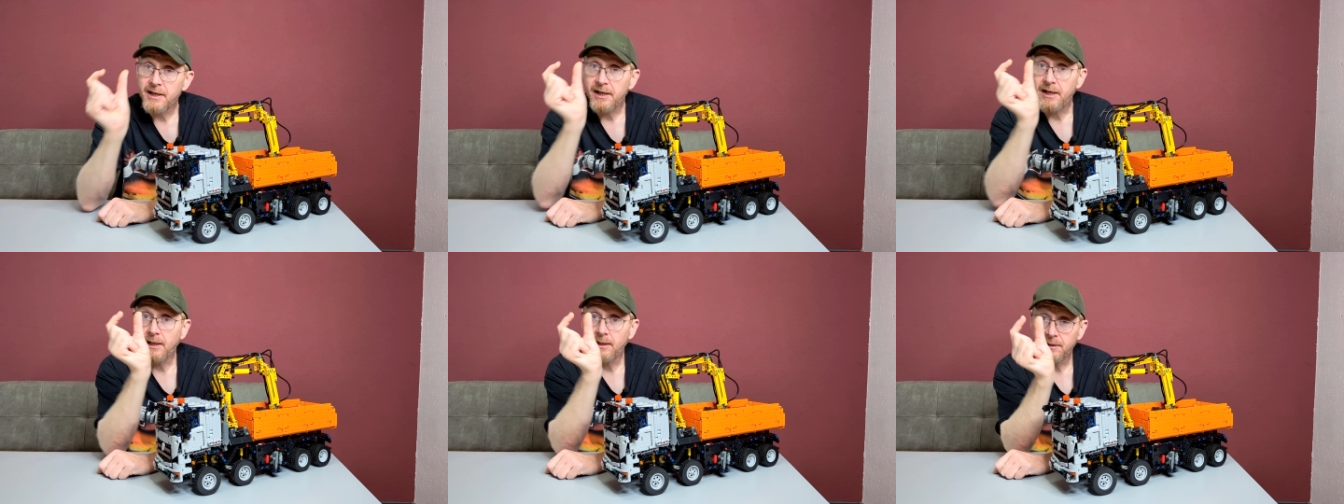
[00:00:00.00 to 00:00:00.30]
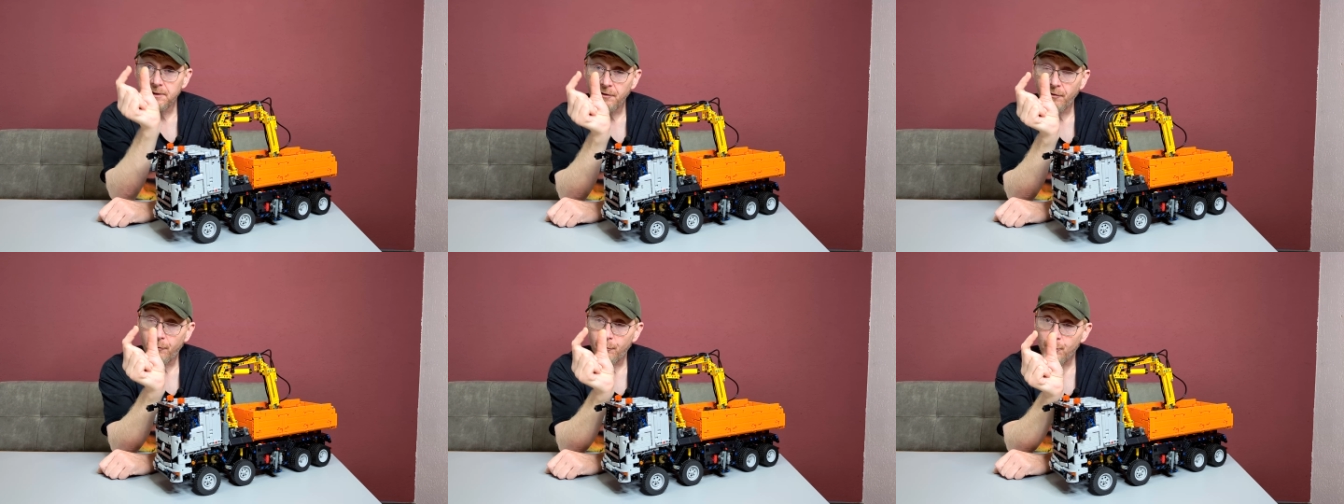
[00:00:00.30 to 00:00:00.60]

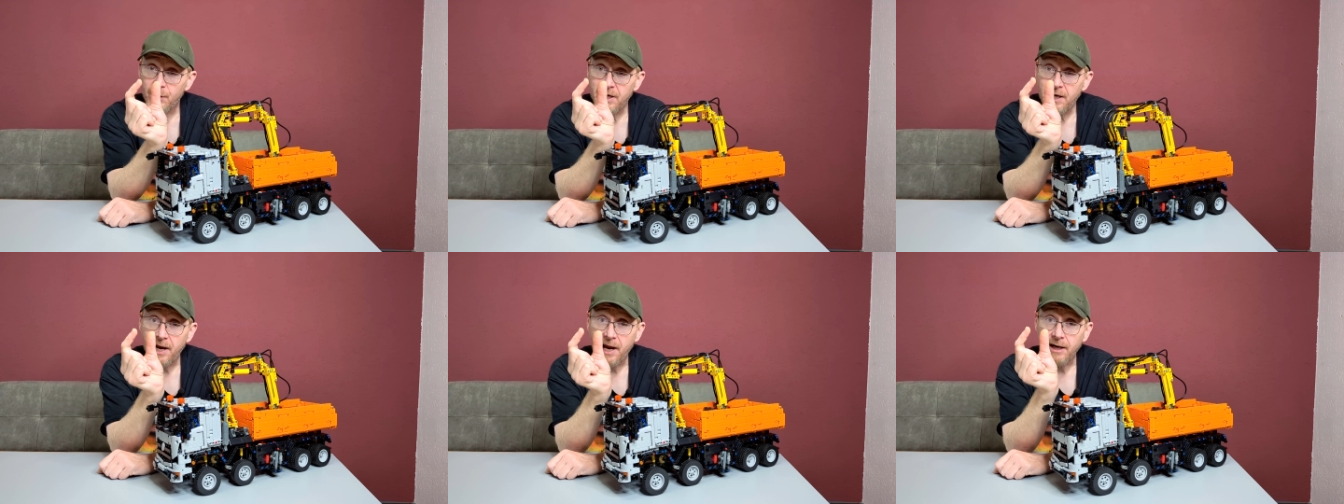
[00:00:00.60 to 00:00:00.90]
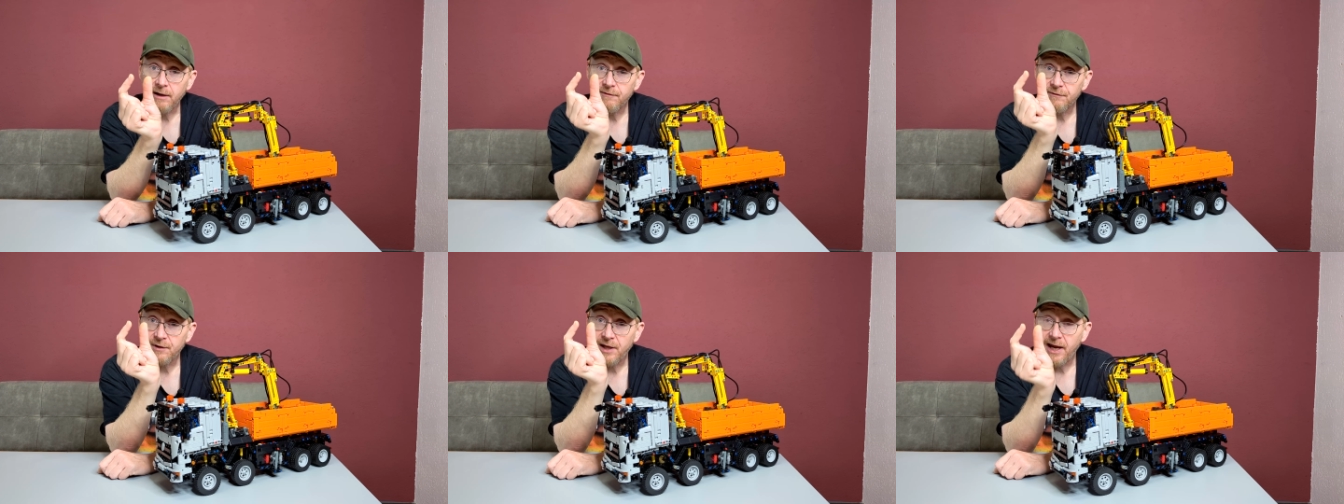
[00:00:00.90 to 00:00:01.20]
It's the
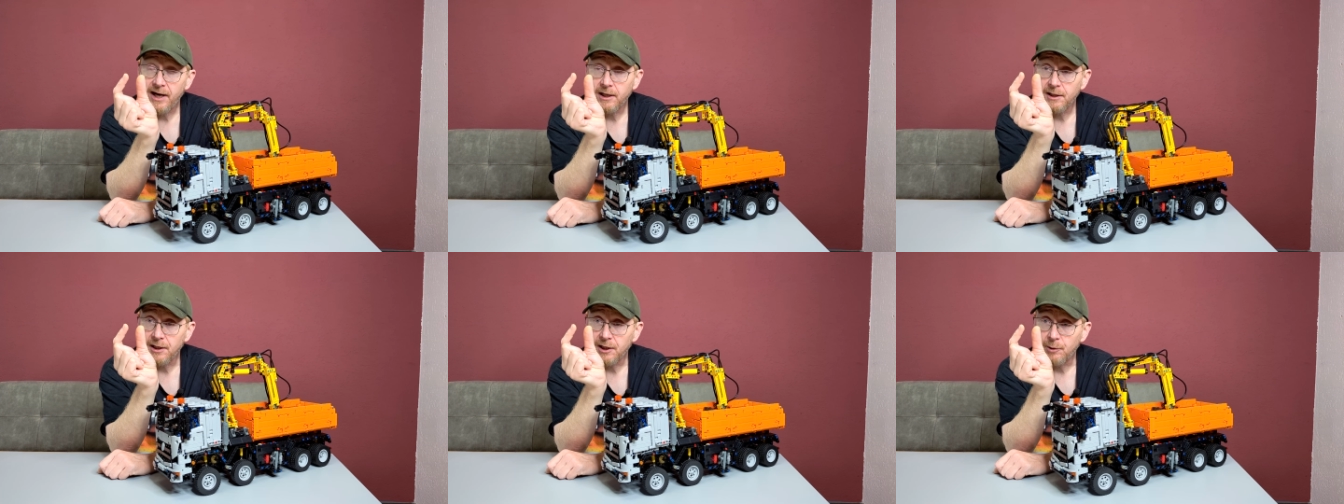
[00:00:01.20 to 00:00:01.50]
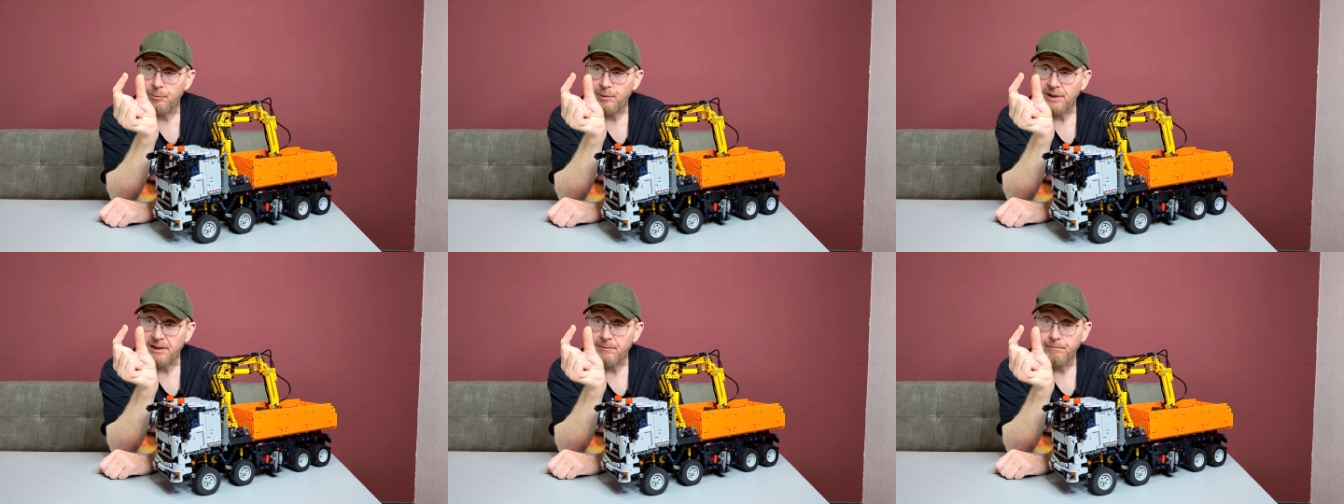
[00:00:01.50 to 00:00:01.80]
3-length
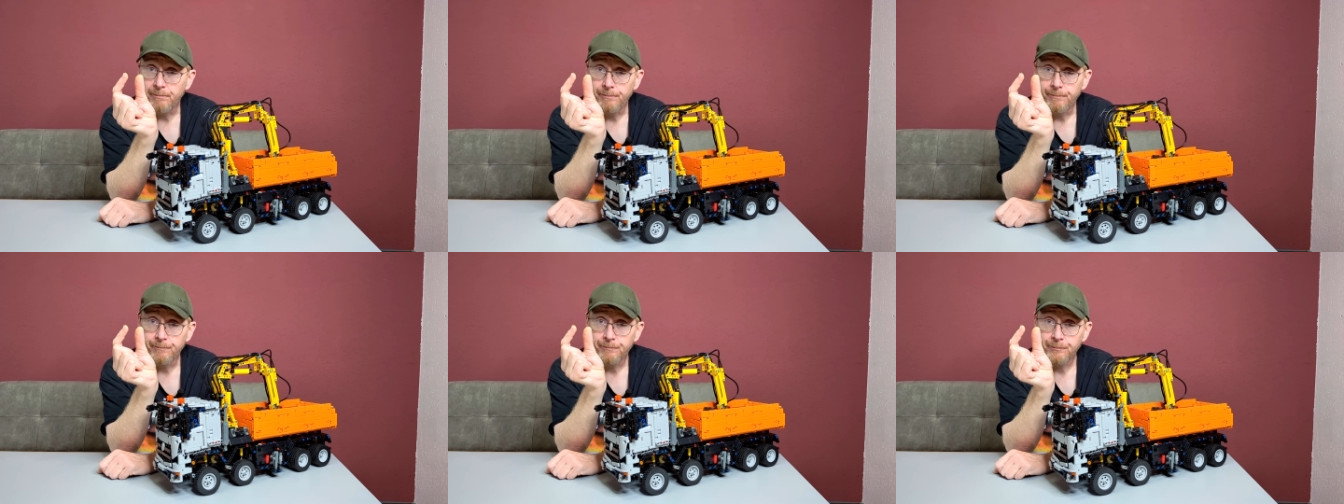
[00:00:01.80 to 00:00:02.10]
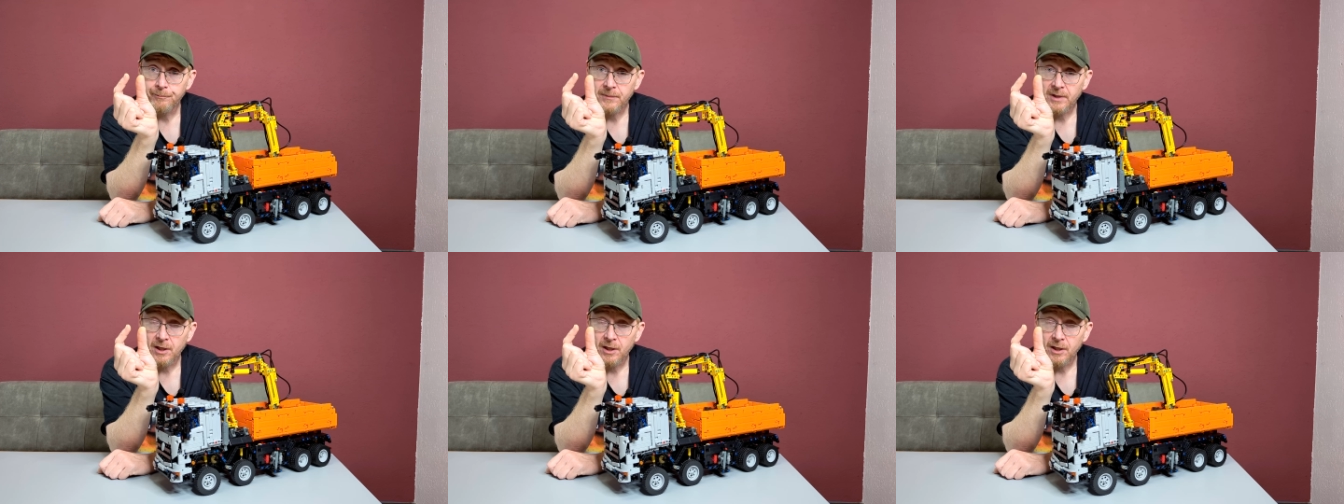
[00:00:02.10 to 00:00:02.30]
Technic beam